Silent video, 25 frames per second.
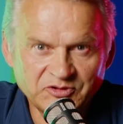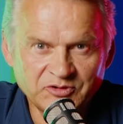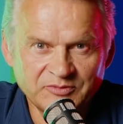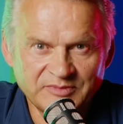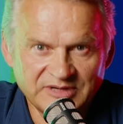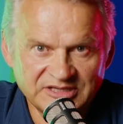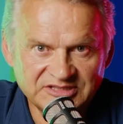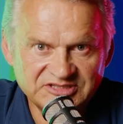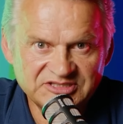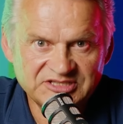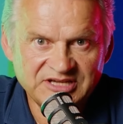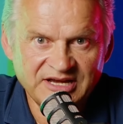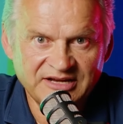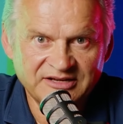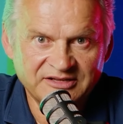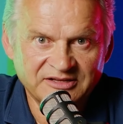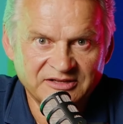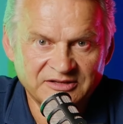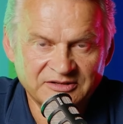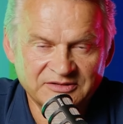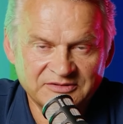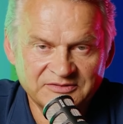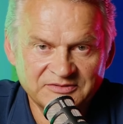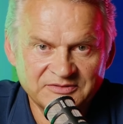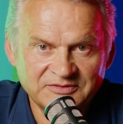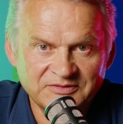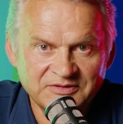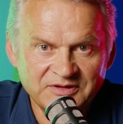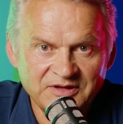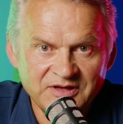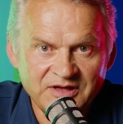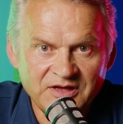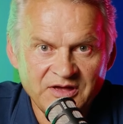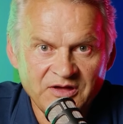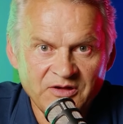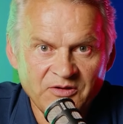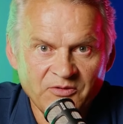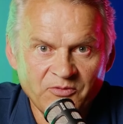to my channel
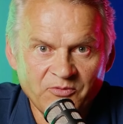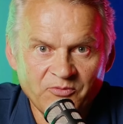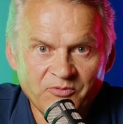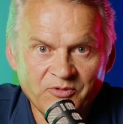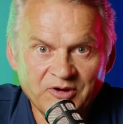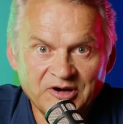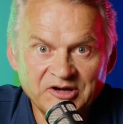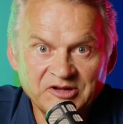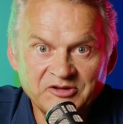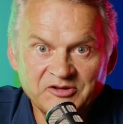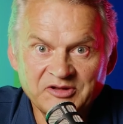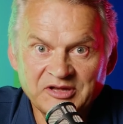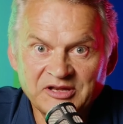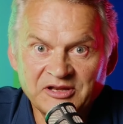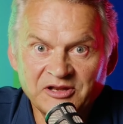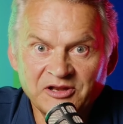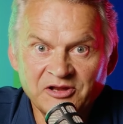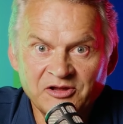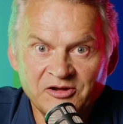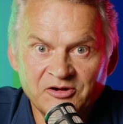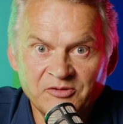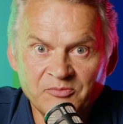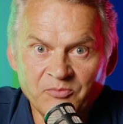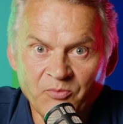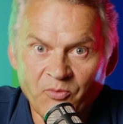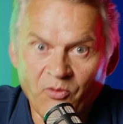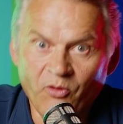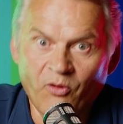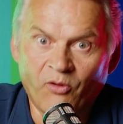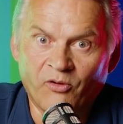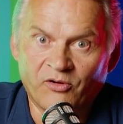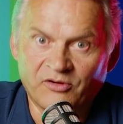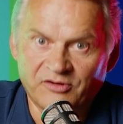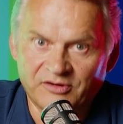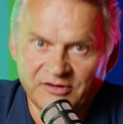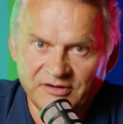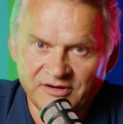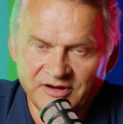where you can learn
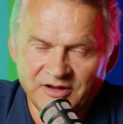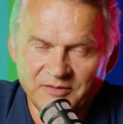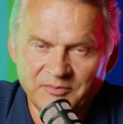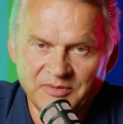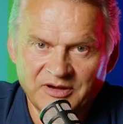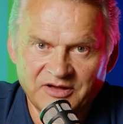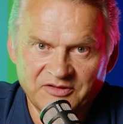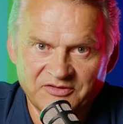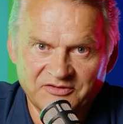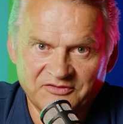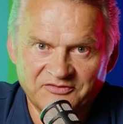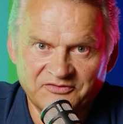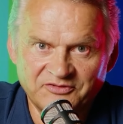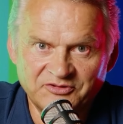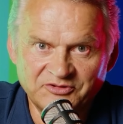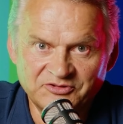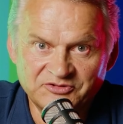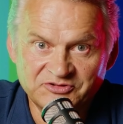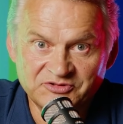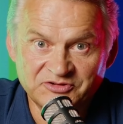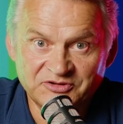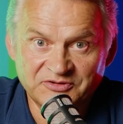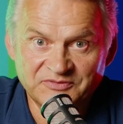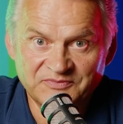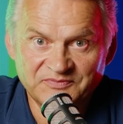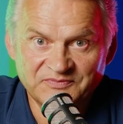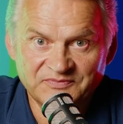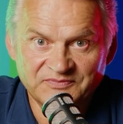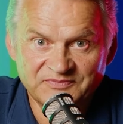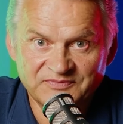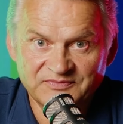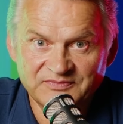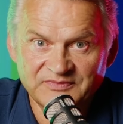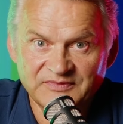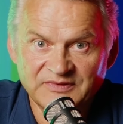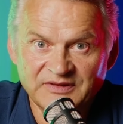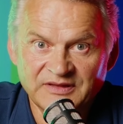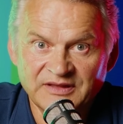more about the future.
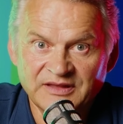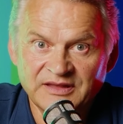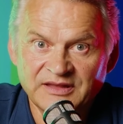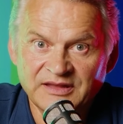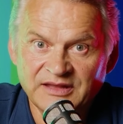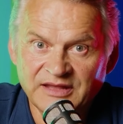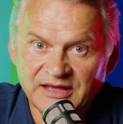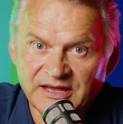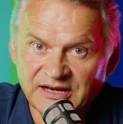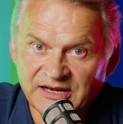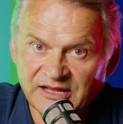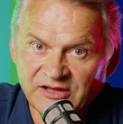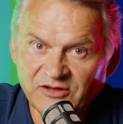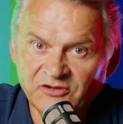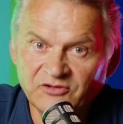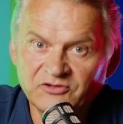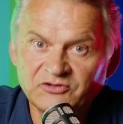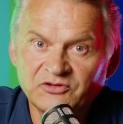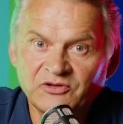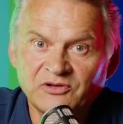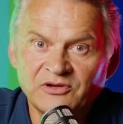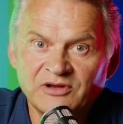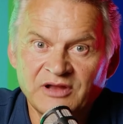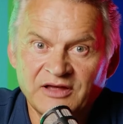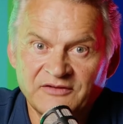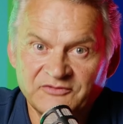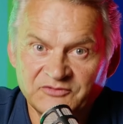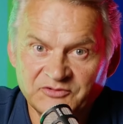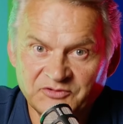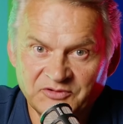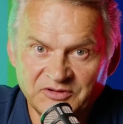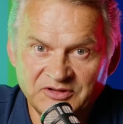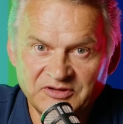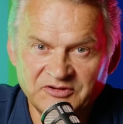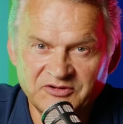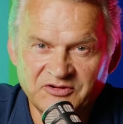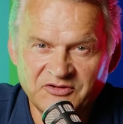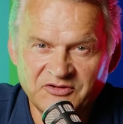And I also love to hear